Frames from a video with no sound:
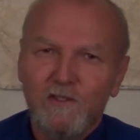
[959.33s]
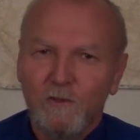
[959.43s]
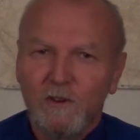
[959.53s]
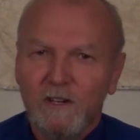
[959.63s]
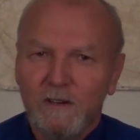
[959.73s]

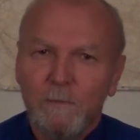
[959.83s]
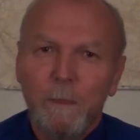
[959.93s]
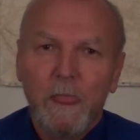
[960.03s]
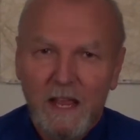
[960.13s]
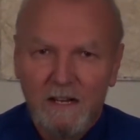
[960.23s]
yoga
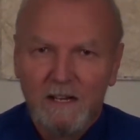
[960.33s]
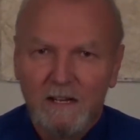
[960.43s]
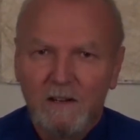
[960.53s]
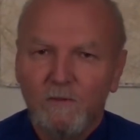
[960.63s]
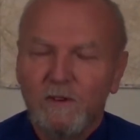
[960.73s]

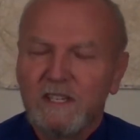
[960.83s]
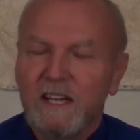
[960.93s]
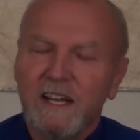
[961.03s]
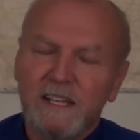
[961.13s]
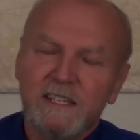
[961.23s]

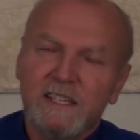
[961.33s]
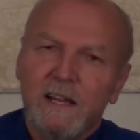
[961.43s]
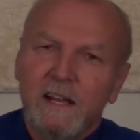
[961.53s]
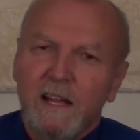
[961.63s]
resides.